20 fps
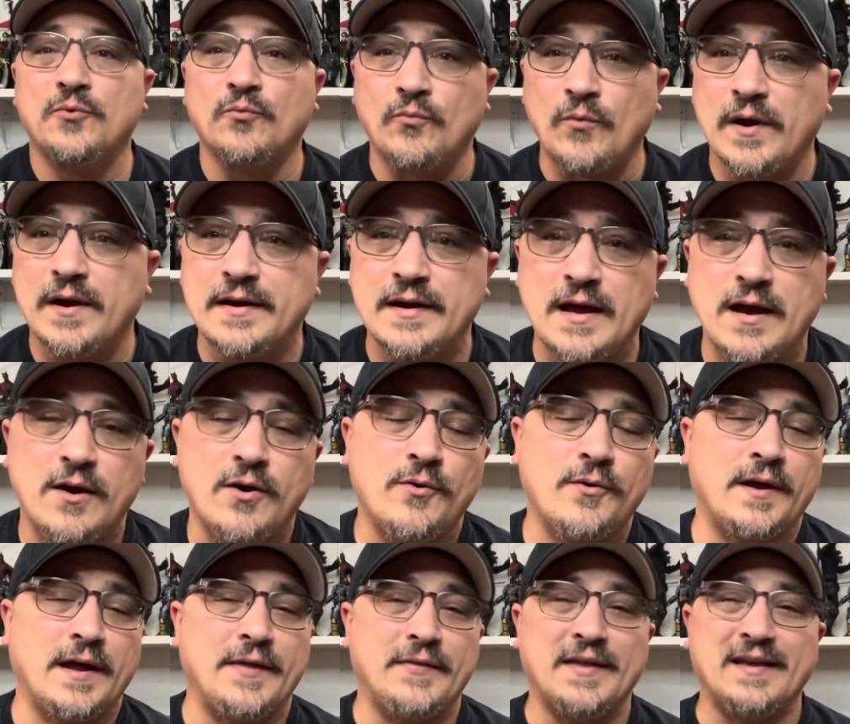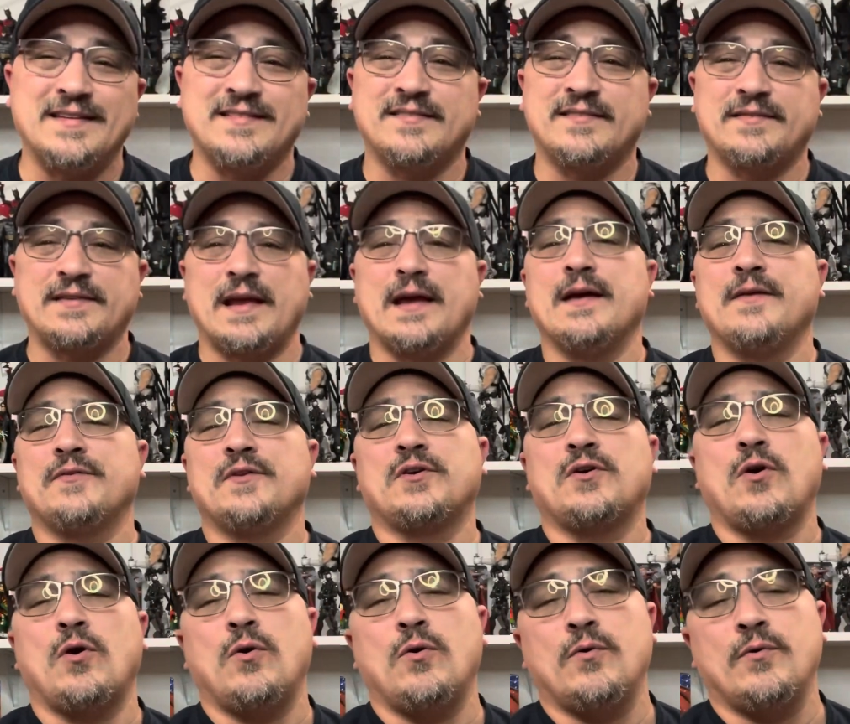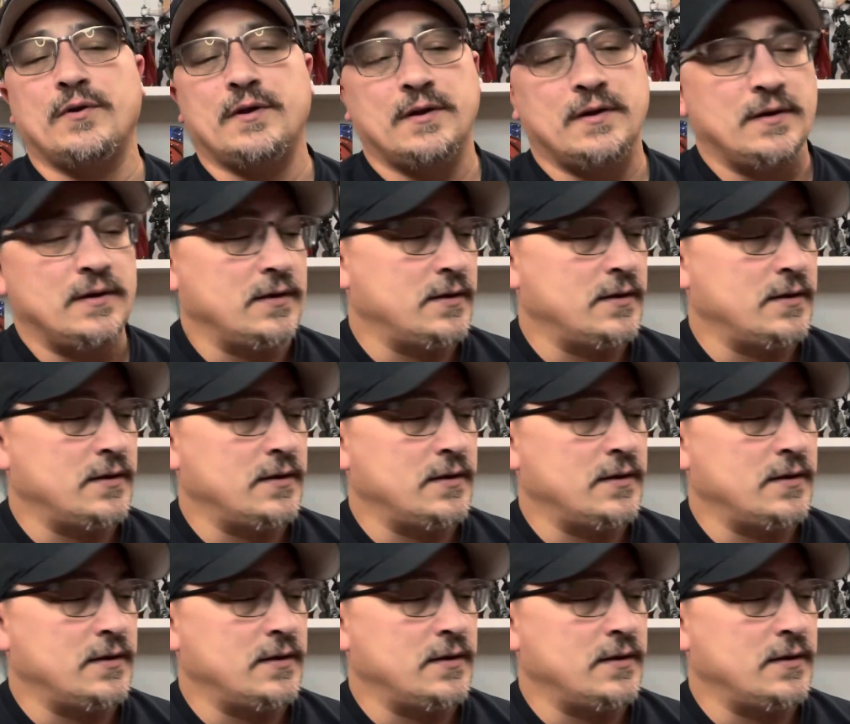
right now and they scan the code,